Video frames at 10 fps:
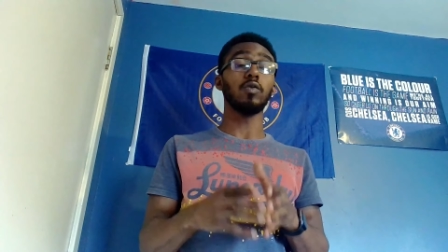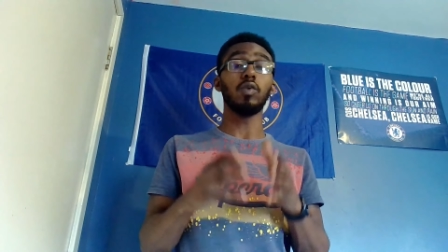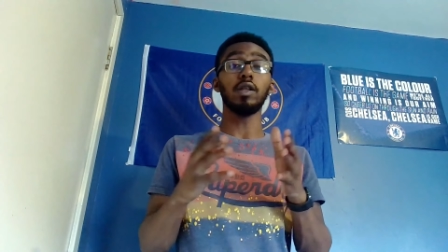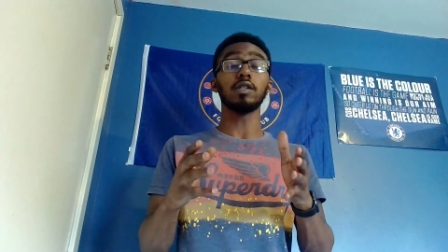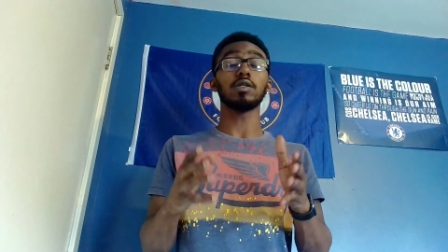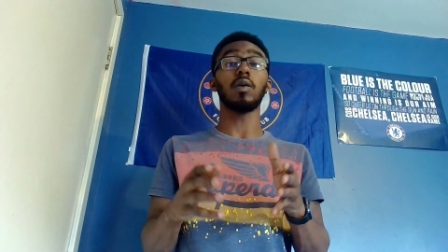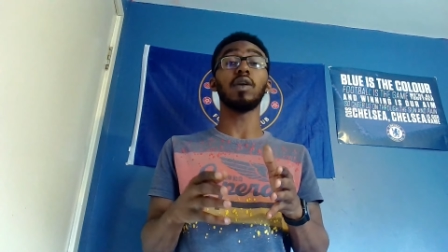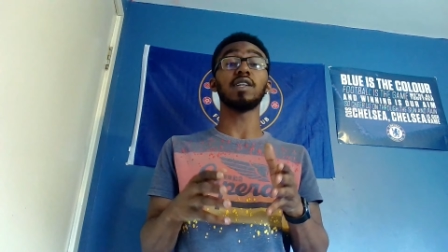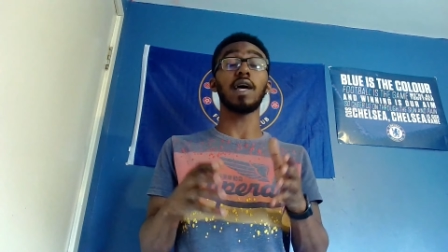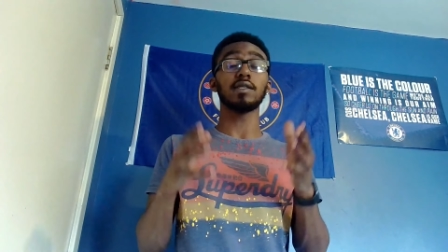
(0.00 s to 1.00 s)
We need someone
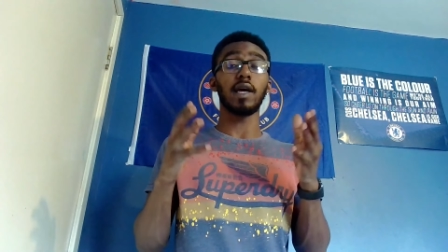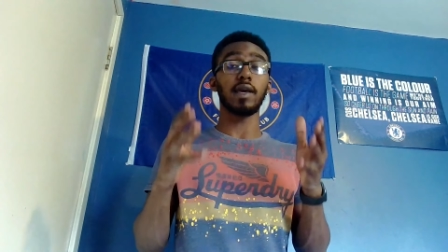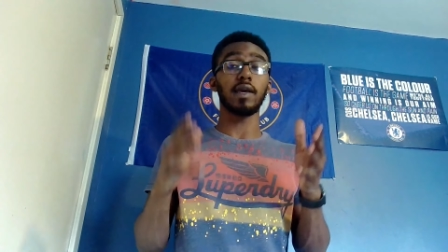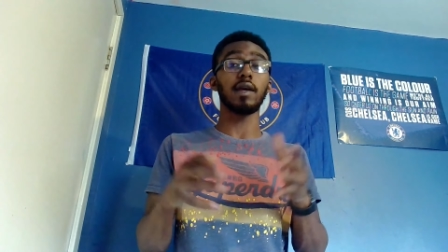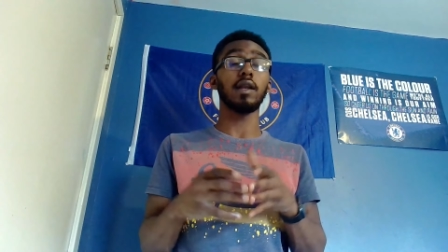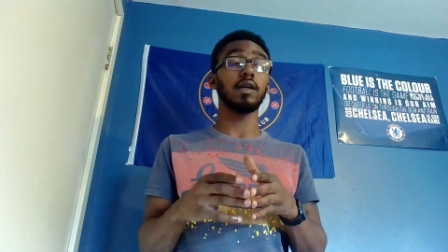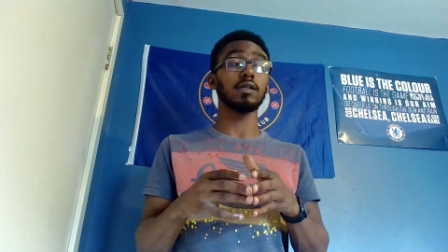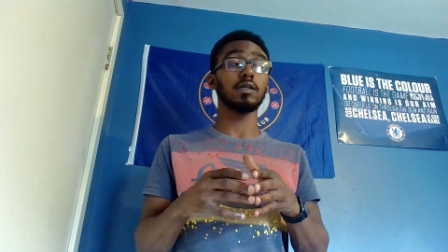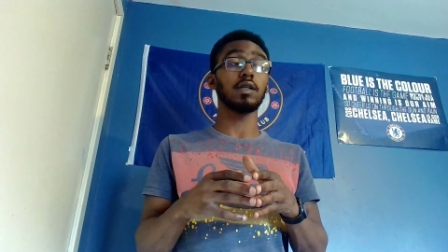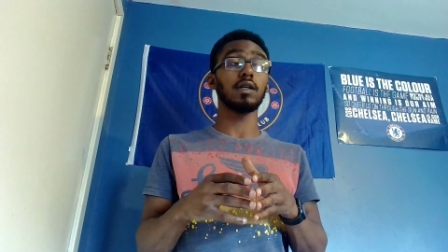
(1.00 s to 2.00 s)
that has that killer
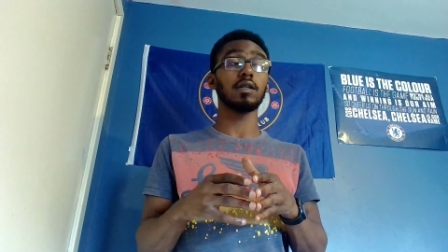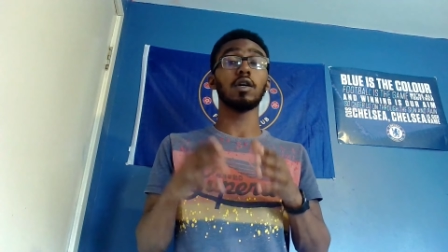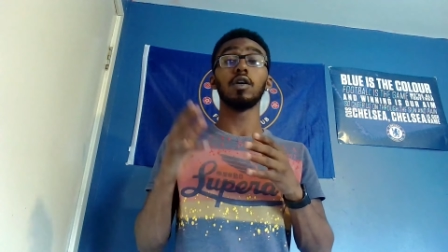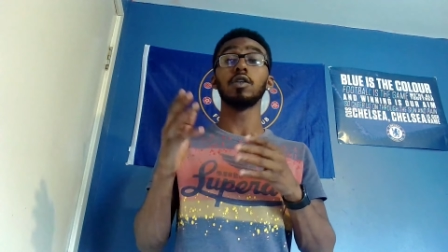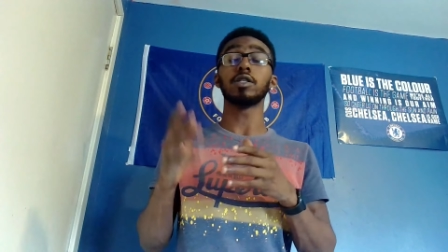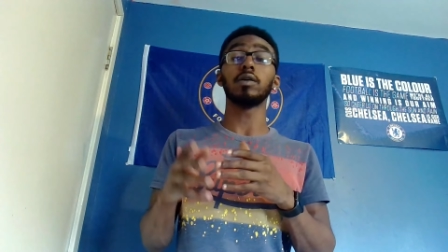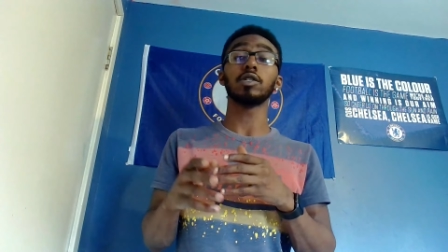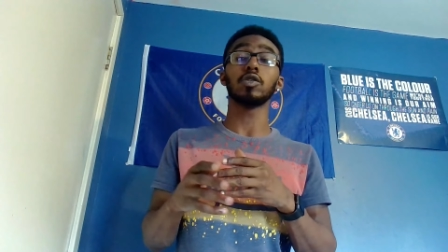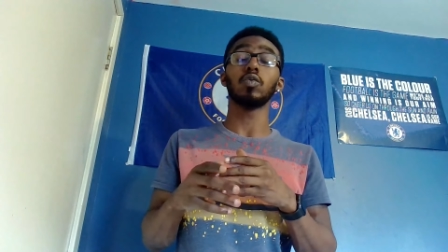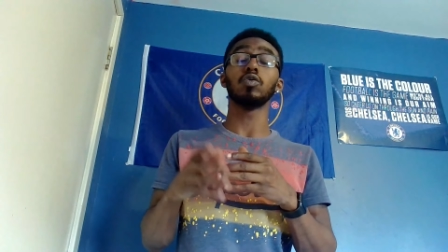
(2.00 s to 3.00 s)
instinct, starts to
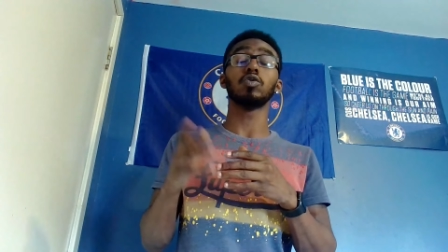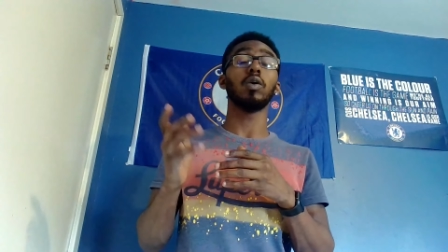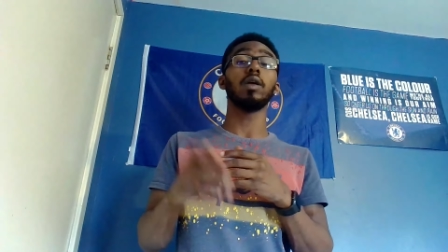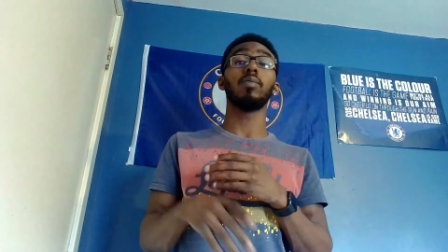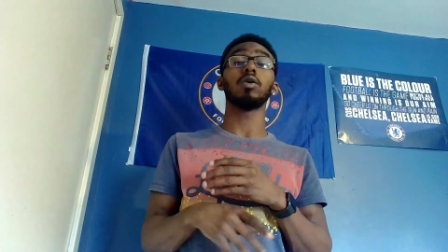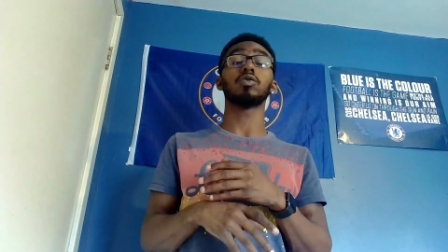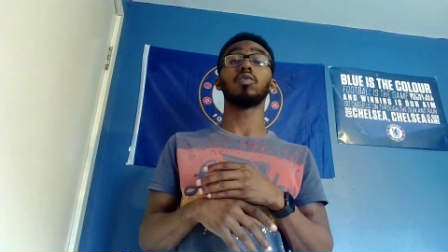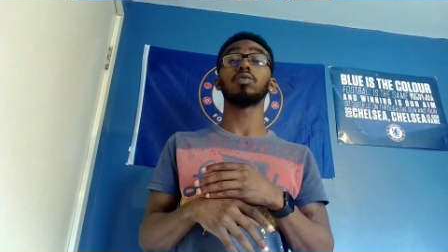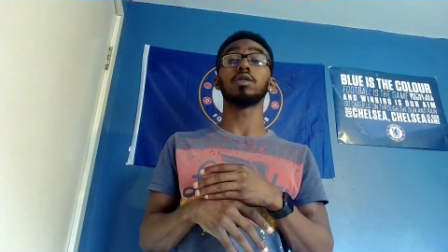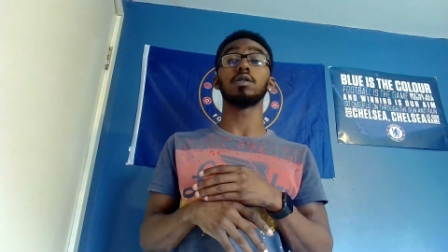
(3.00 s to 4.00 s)
score 20 plus
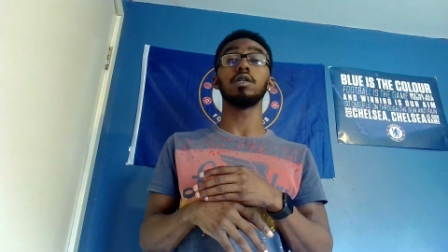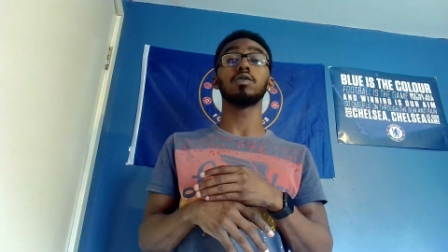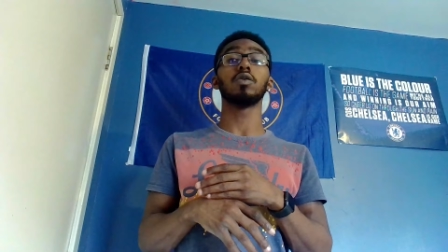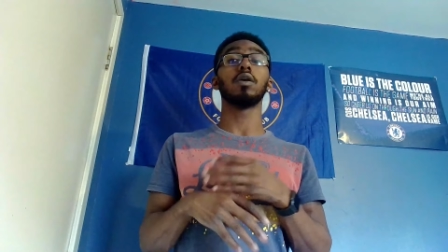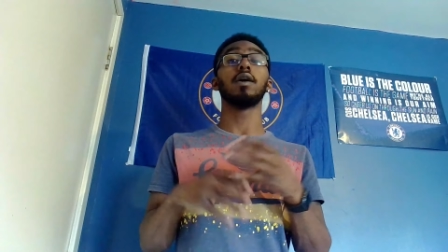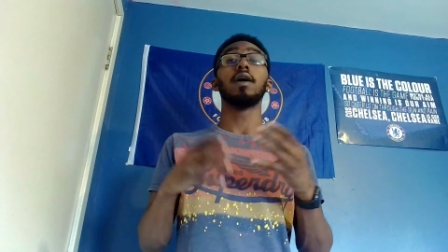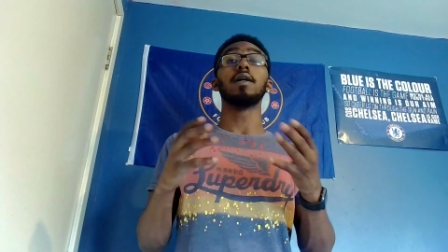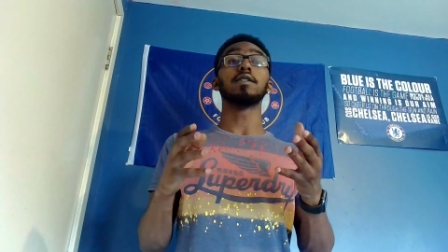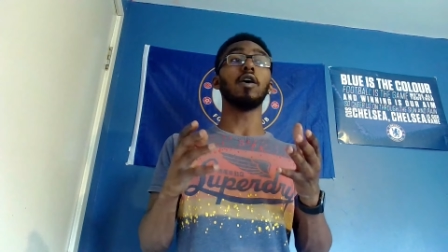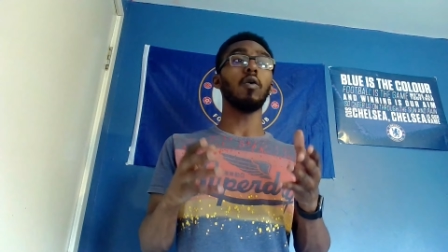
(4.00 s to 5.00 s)
goals a season,
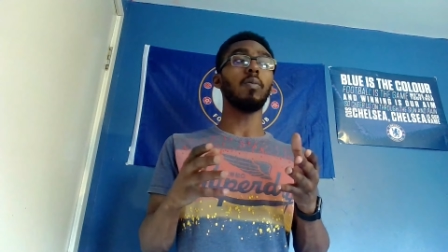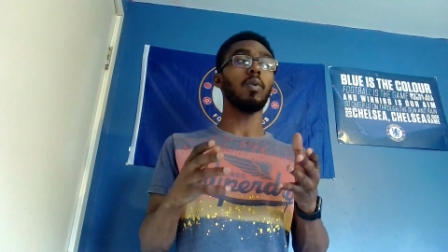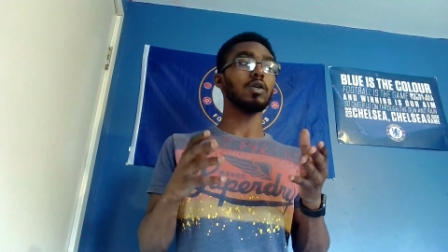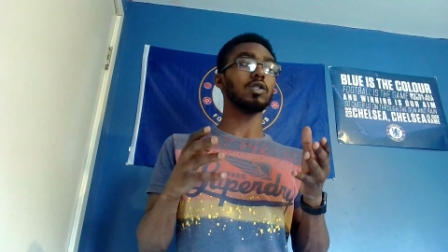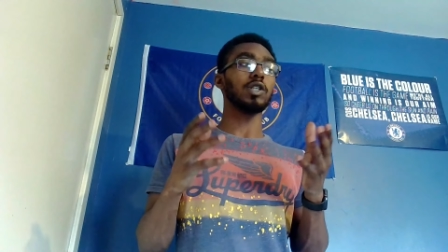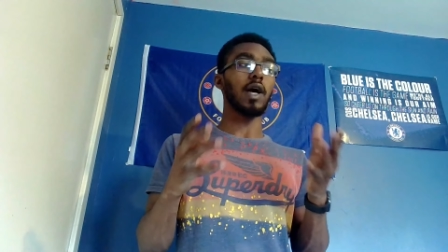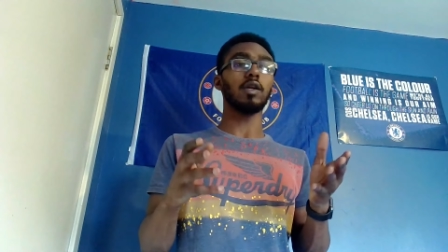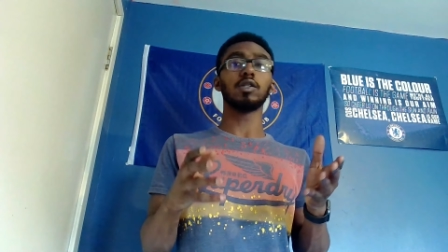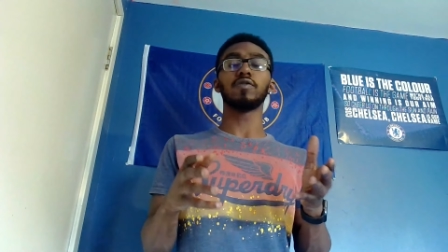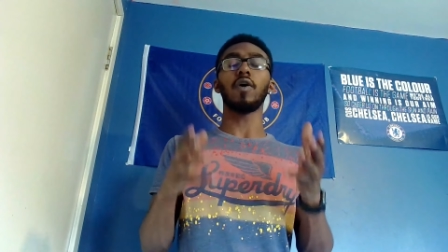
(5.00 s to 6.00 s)
to help us
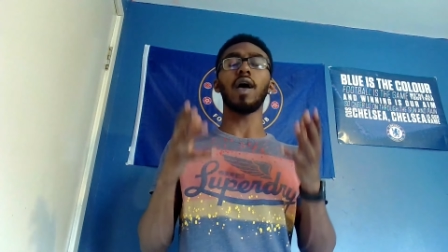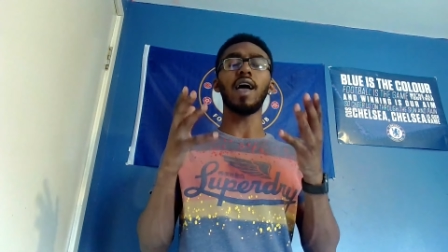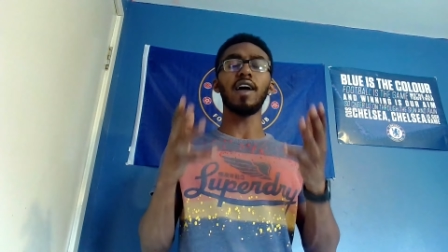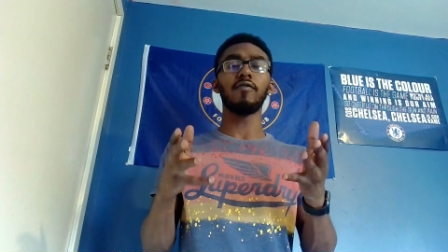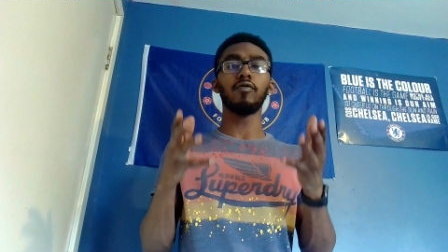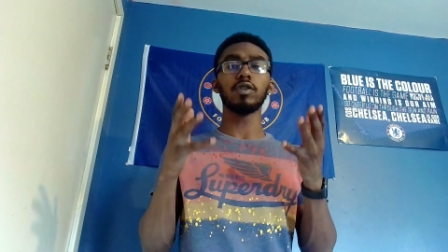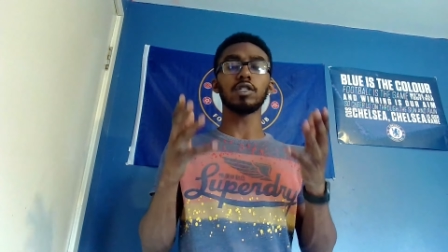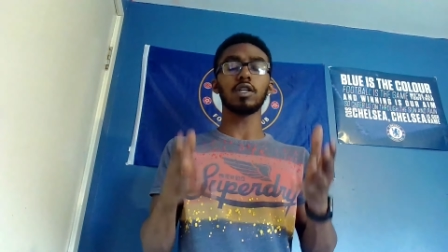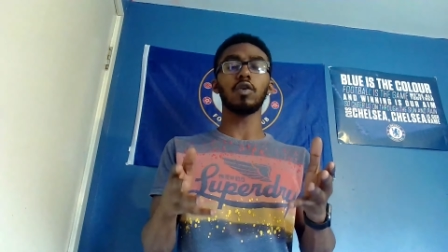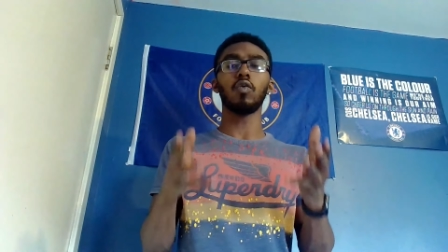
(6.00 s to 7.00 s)
challenge for every
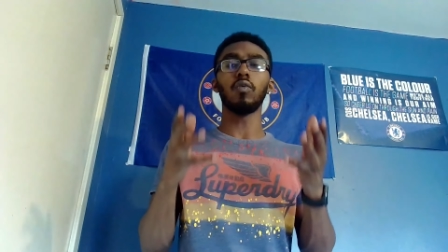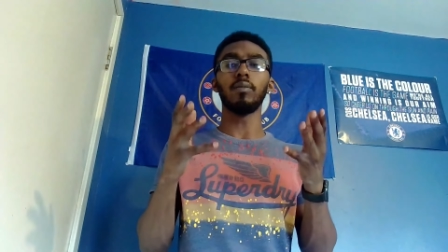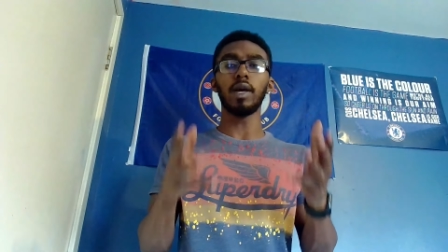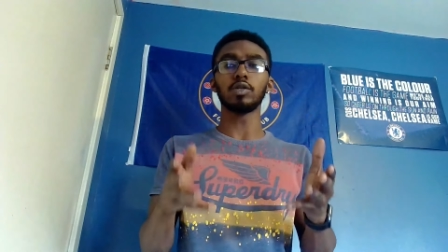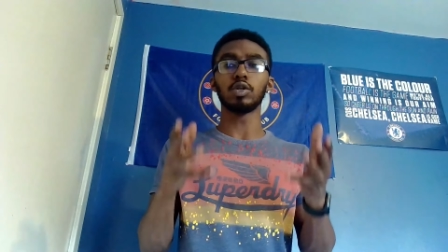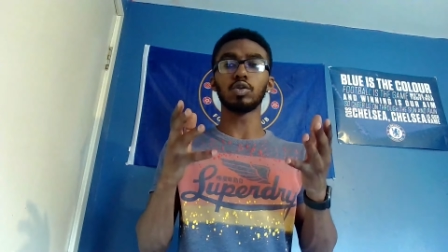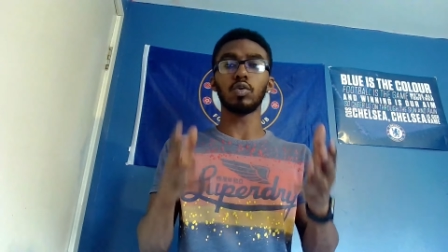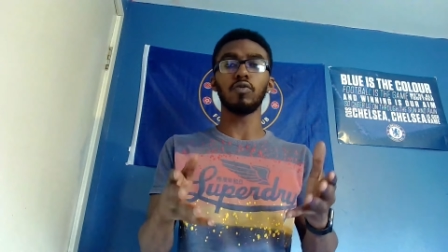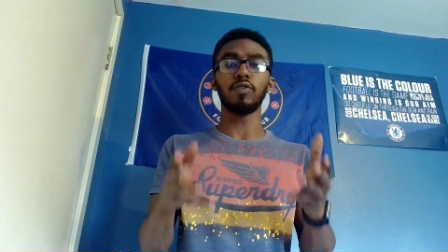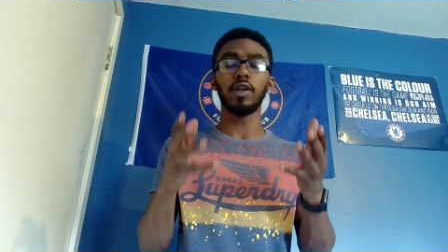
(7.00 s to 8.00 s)
single major
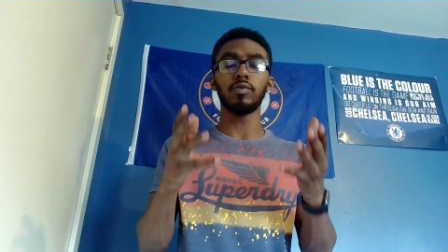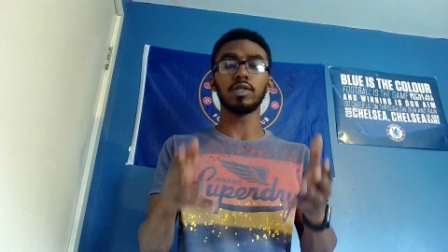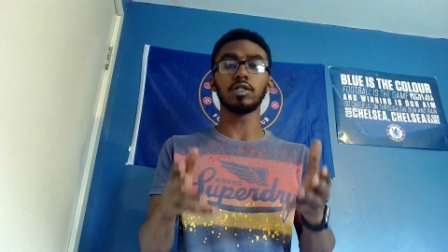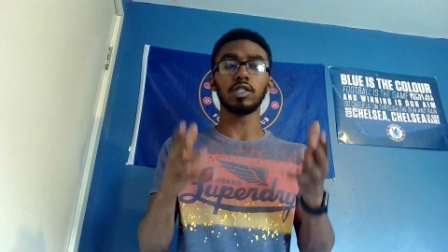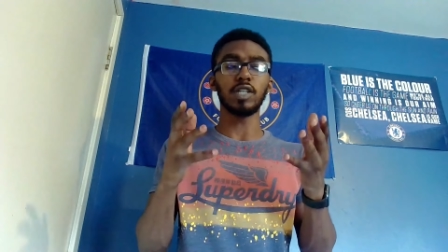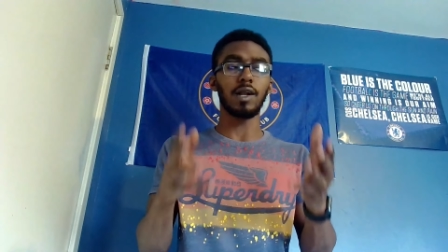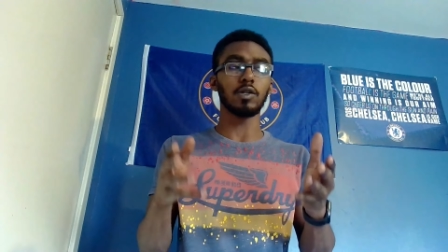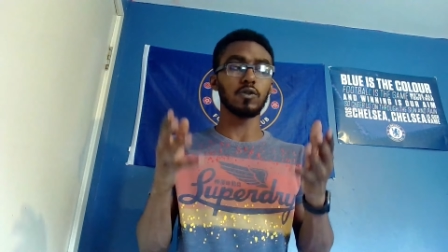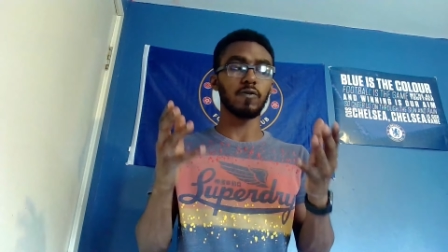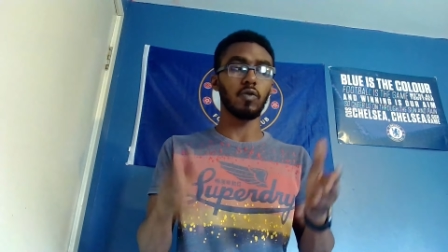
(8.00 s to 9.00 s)
trophy there is to
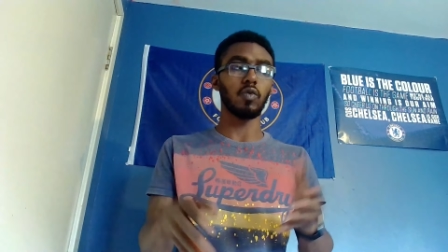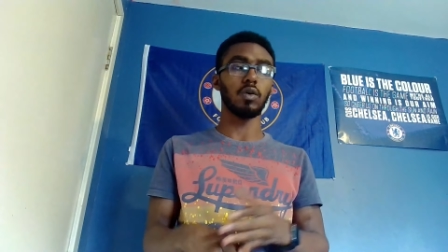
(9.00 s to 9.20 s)
challenge for.